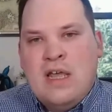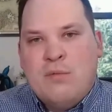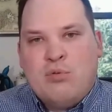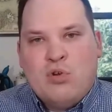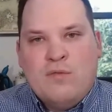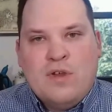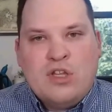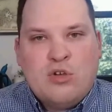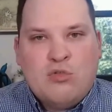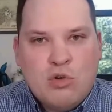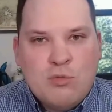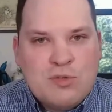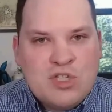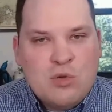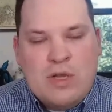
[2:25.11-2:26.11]
improving the
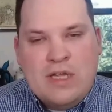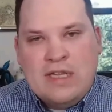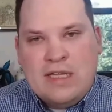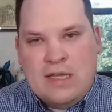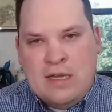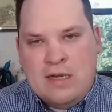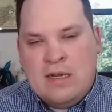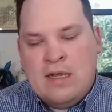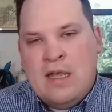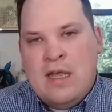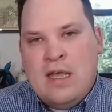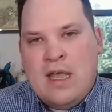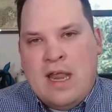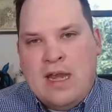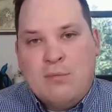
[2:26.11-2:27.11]
groups that we lead,
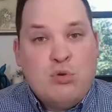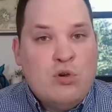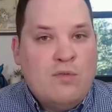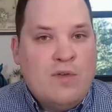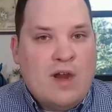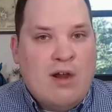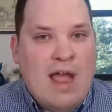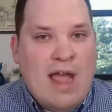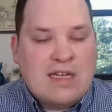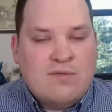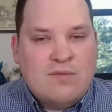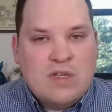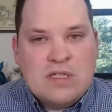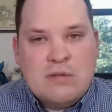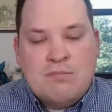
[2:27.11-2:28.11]
and improving our
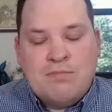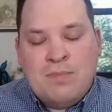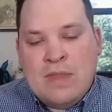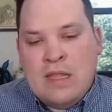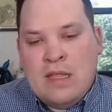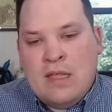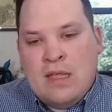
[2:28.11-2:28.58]
activism.